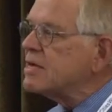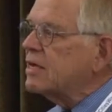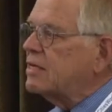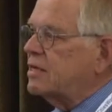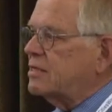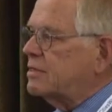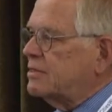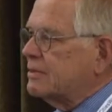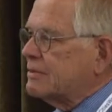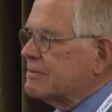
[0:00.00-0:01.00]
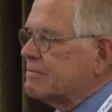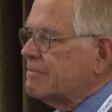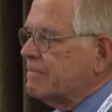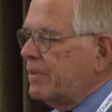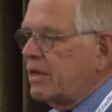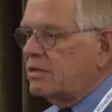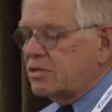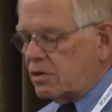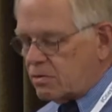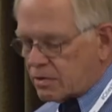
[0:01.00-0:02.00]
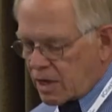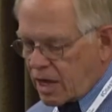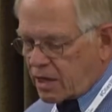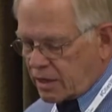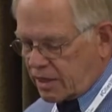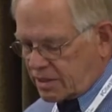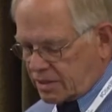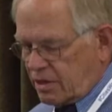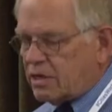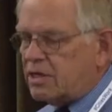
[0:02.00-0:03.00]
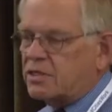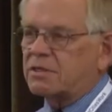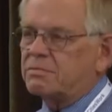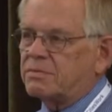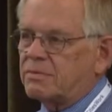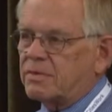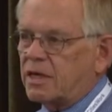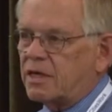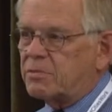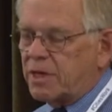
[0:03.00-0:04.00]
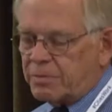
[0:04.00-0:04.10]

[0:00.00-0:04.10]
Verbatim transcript: It doesn't. So let's look at a little bit